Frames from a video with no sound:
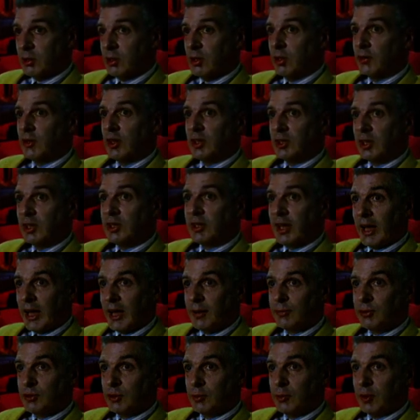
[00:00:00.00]
They didn't
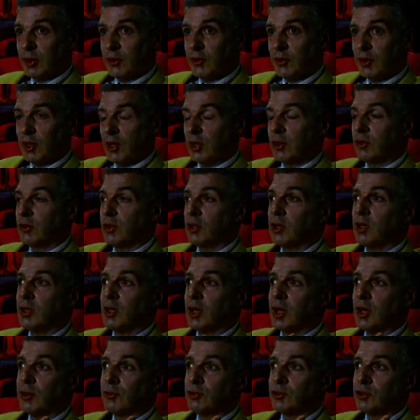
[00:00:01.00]
have to be thick. They didn't
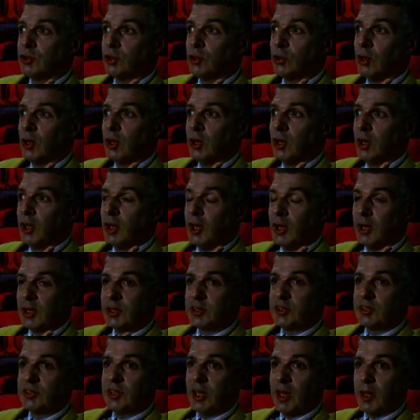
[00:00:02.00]
have to
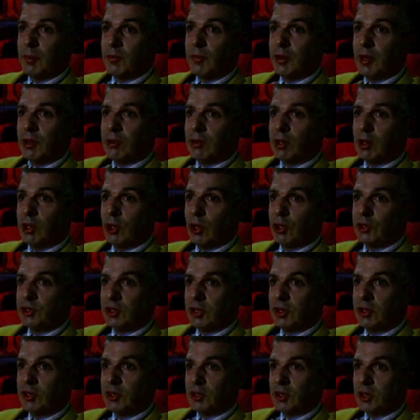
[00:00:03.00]
accept their
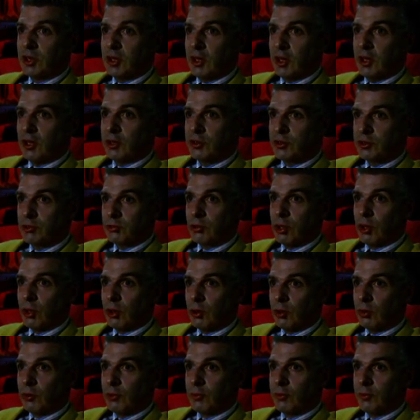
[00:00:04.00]
allotted class
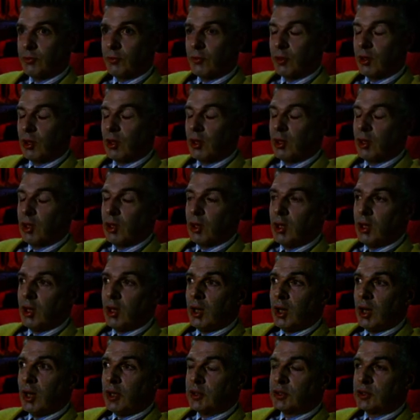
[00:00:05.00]
role.
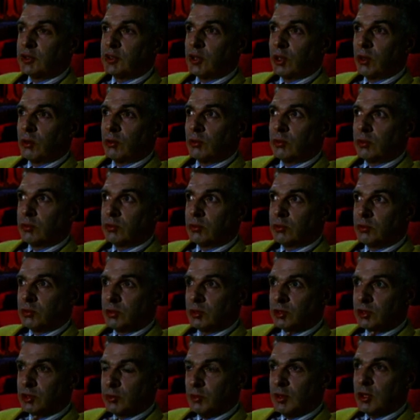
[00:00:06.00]
And so,
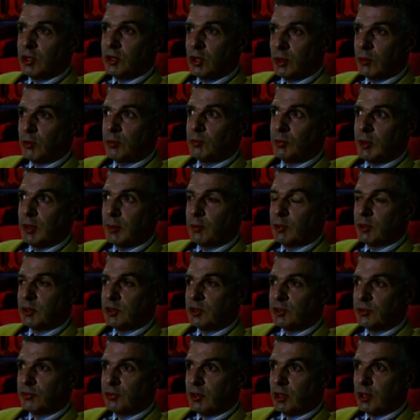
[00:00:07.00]
to me, Common People
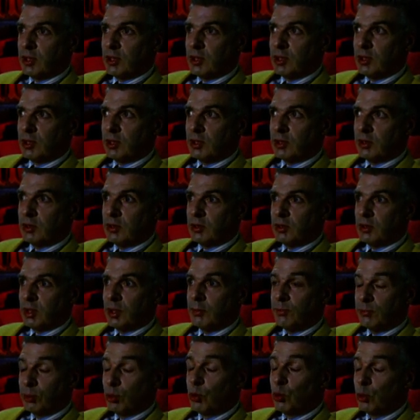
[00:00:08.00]
is a very
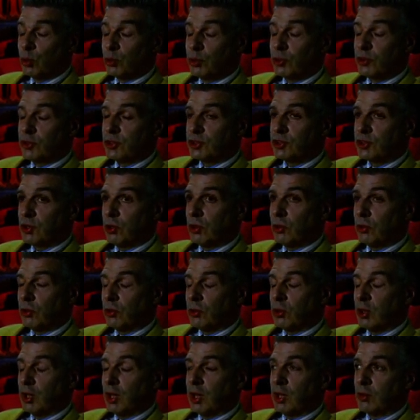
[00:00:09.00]
important
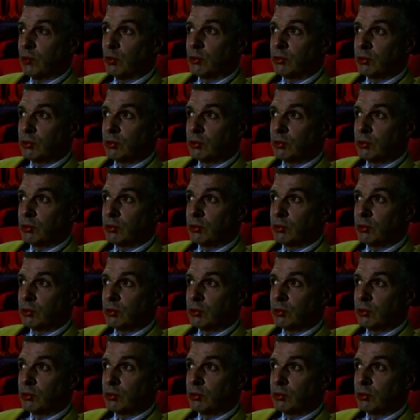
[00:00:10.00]
song and will